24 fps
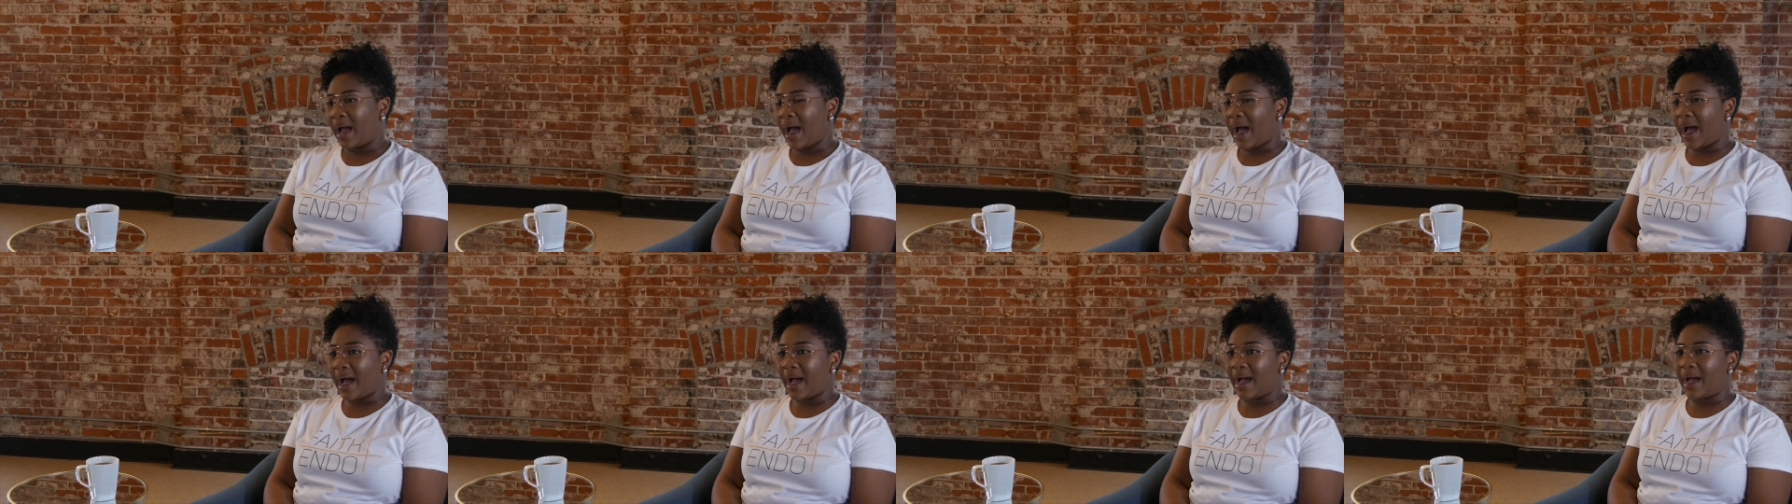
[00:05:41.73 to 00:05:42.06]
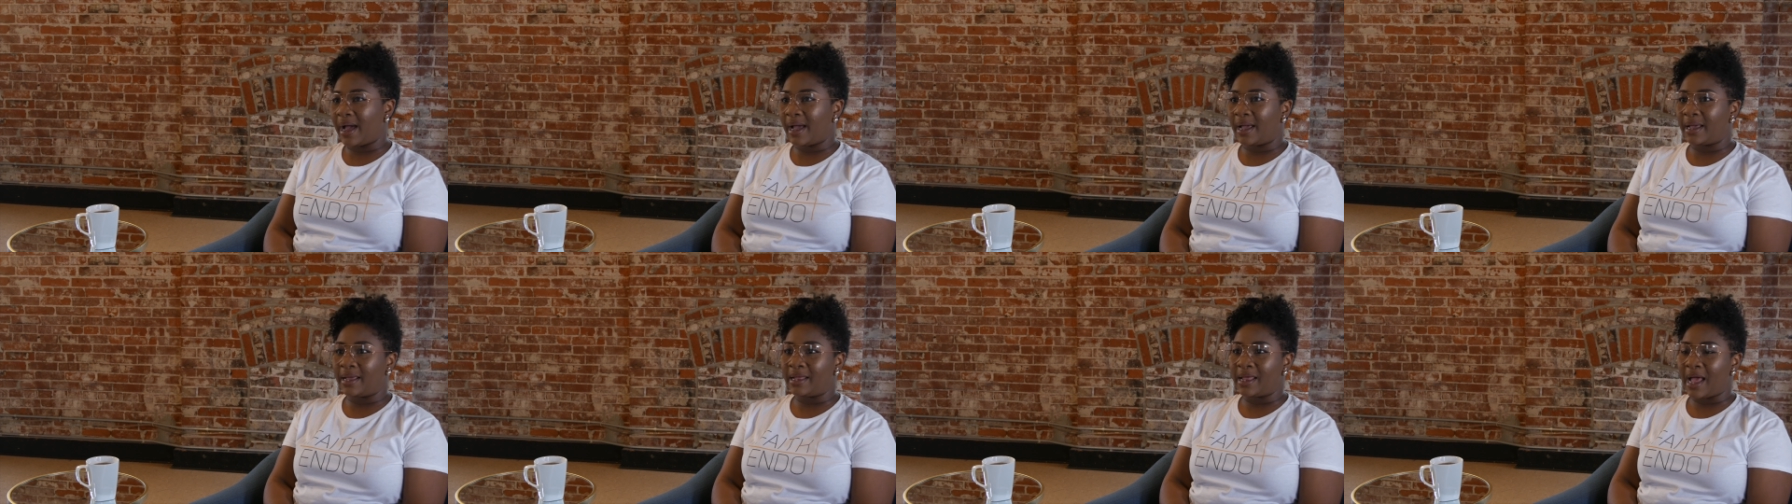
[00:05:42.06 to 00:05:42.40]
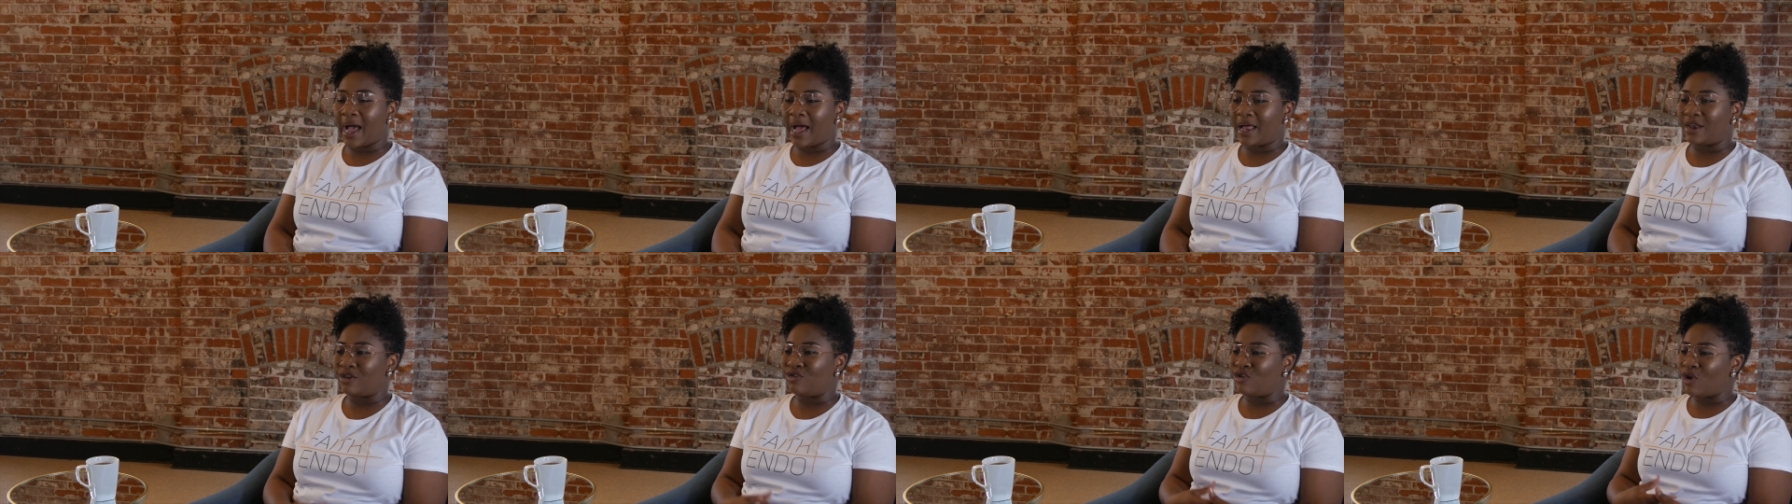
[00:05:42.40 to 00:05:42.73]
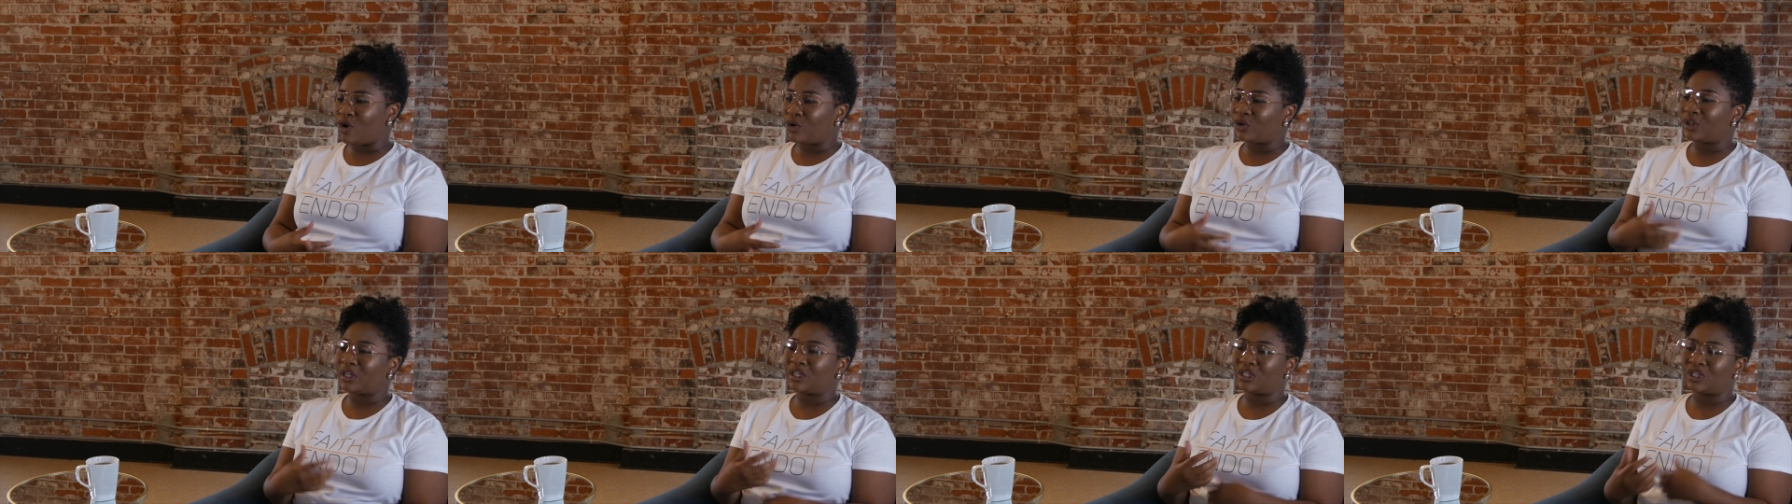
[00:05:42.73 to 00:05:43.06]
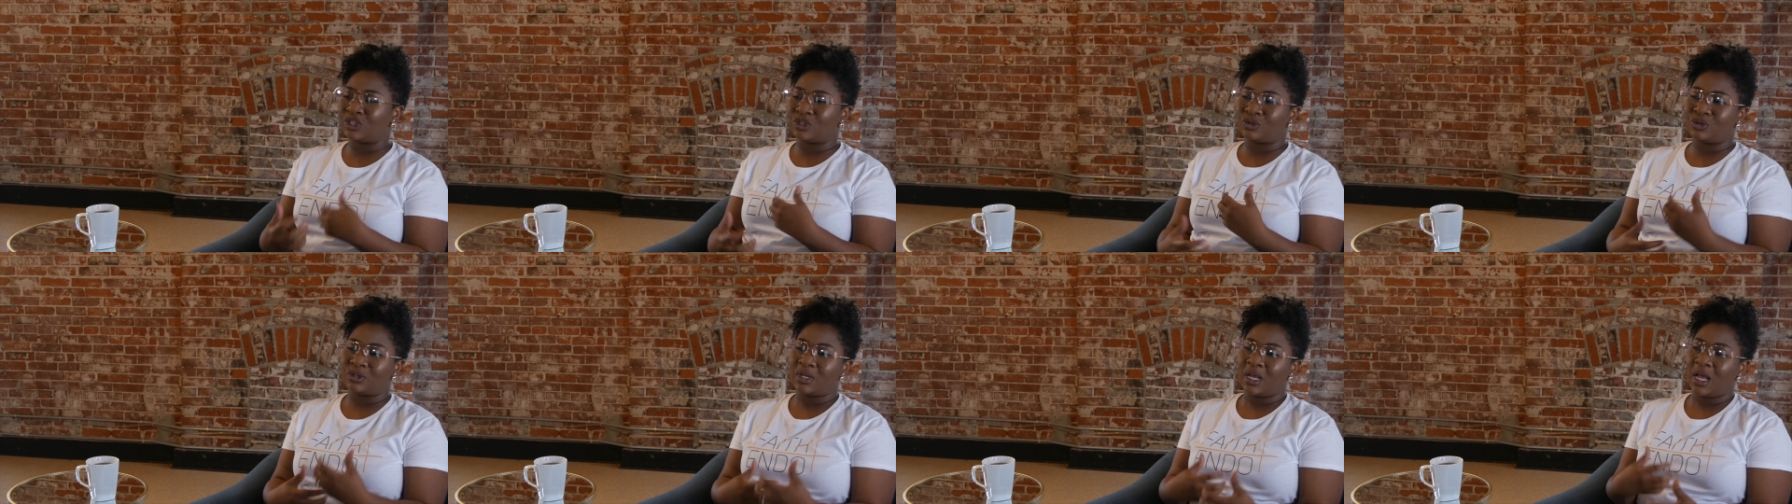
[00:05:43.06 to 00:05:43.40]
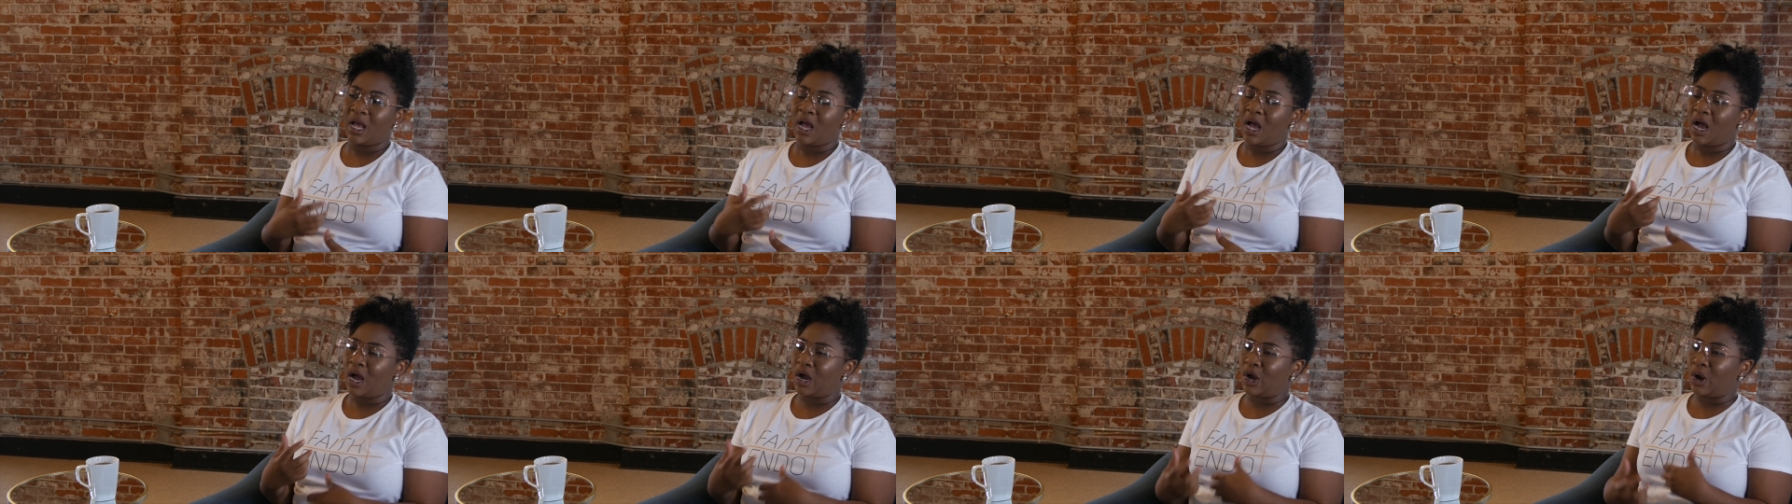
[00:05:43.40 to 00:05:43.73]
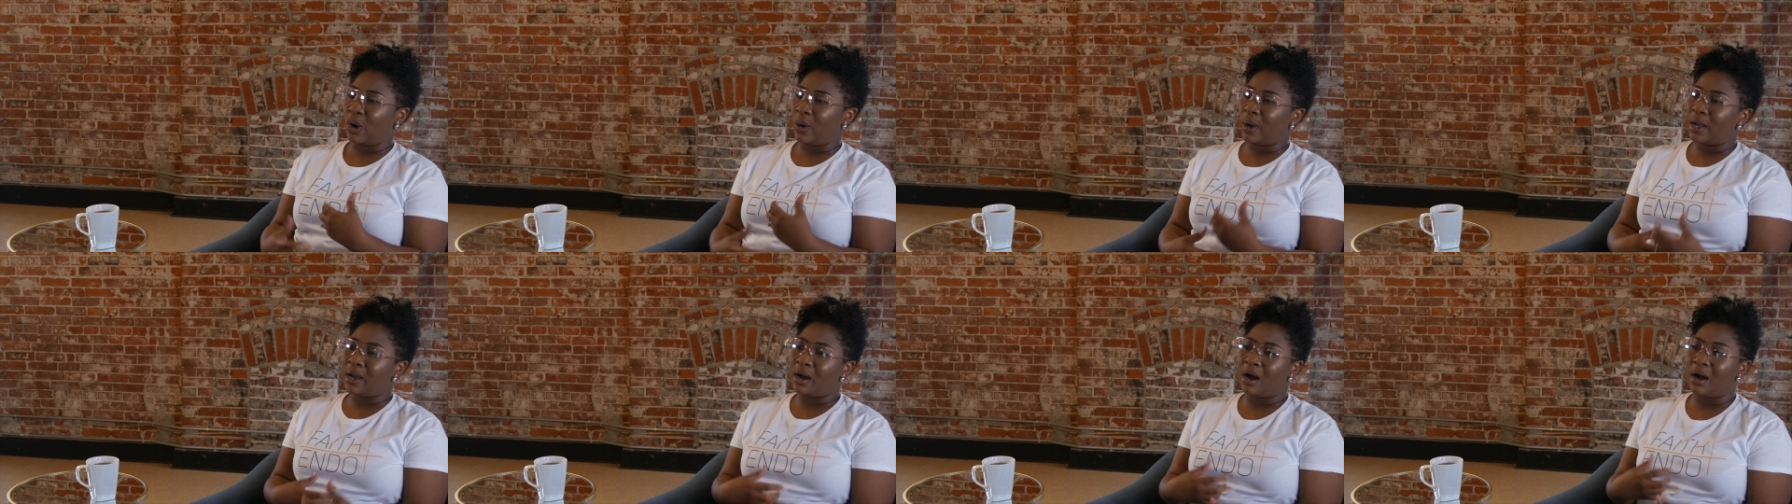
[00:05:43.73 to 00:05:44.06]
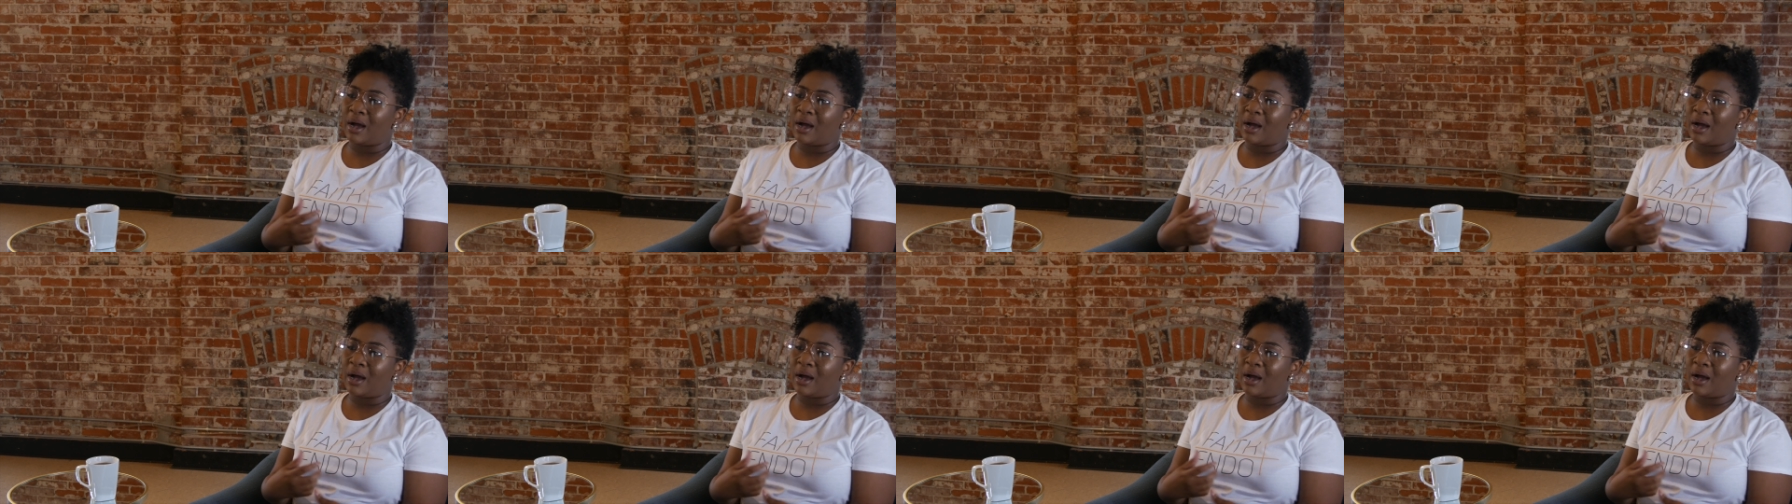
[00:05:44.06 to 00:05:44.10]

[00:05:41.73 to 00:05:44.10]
I know this is going